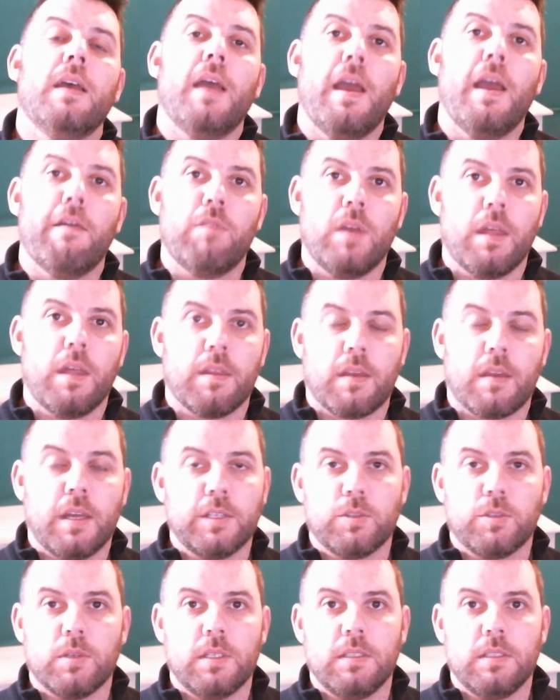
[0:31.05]
Every other
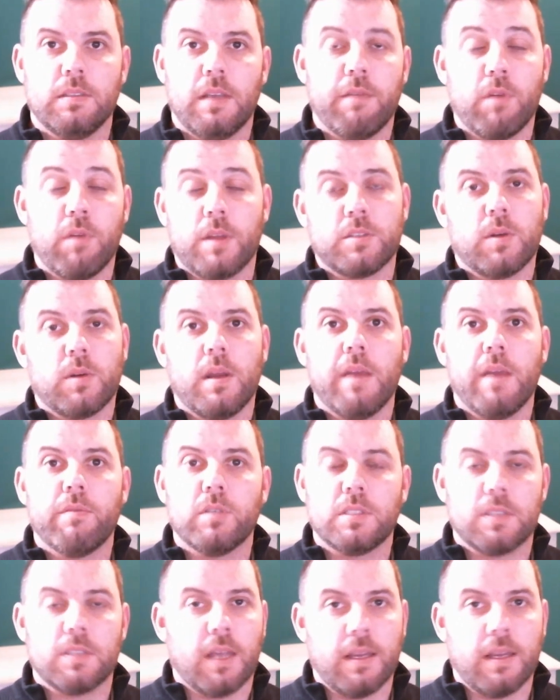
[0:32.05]
country, every
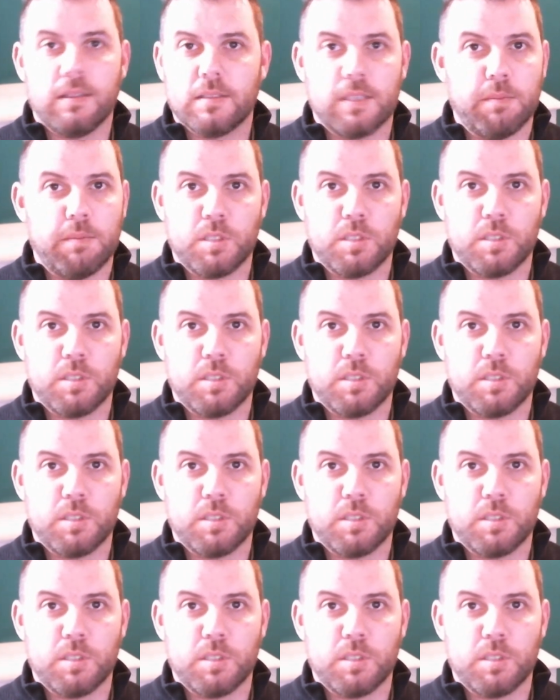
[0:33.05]
state seems